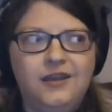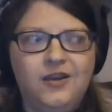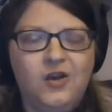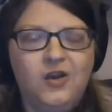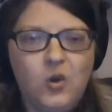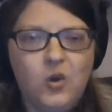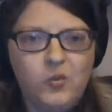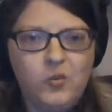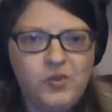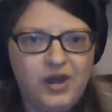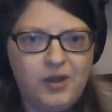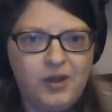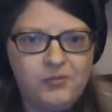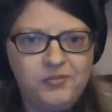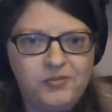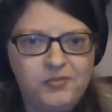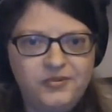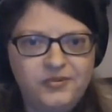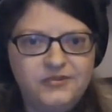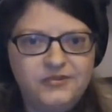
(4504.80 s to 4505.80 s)
open
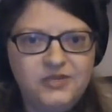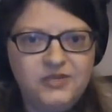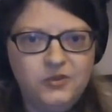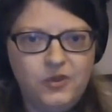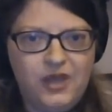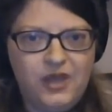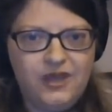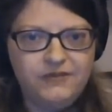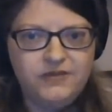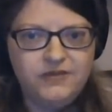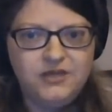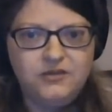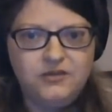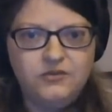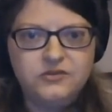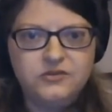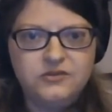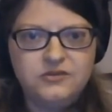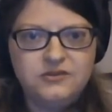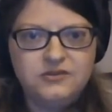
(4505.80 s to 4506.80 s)
up new
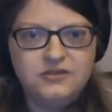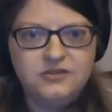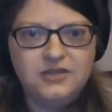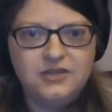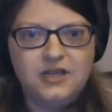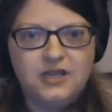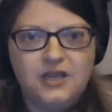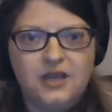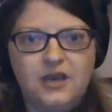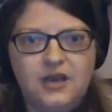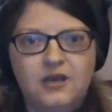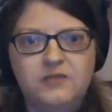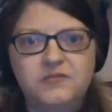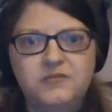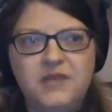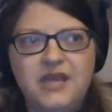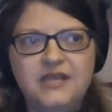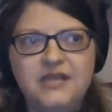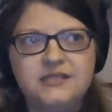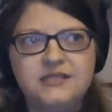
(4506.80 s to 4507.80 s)
avenues.
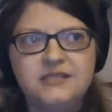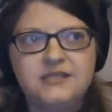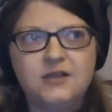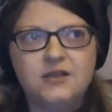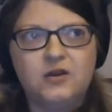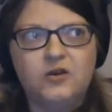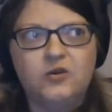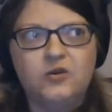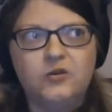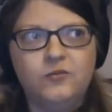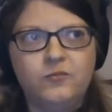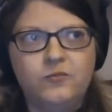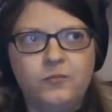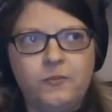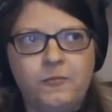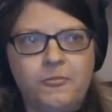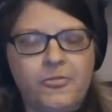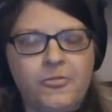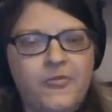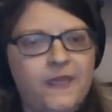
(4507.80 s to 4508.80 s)
And so,
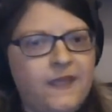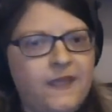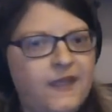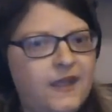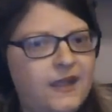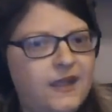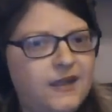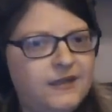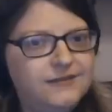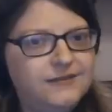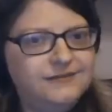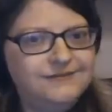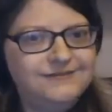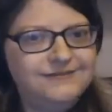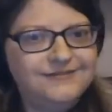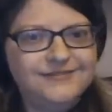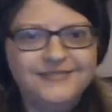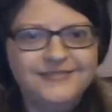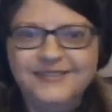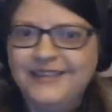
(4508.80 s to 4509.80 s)

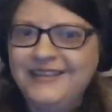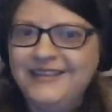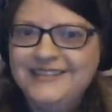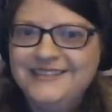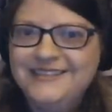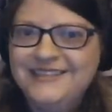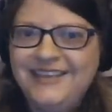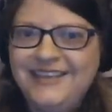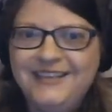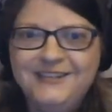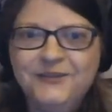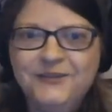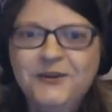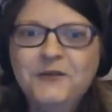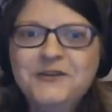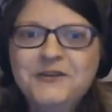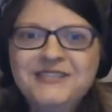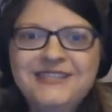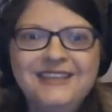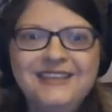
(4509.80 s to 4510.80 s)
like I said, don't
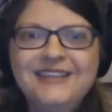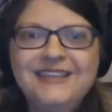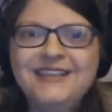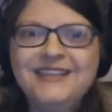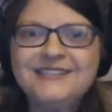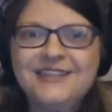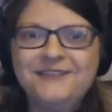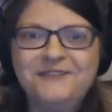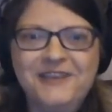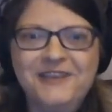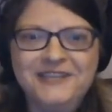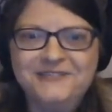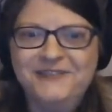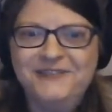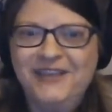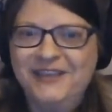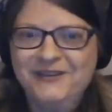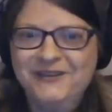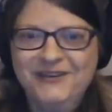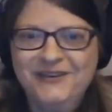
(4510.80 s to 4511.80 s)
always take things on face
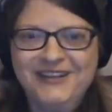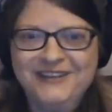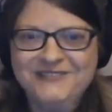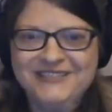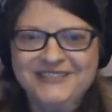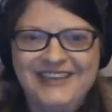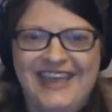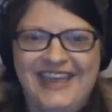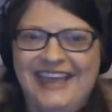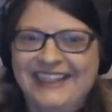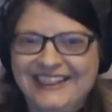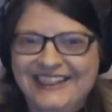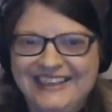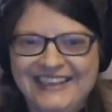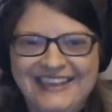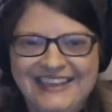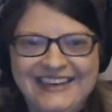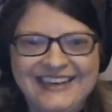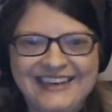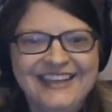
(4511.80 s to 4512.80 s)
value when it comes to
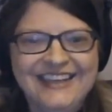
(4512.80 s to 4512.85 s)
Kathleen.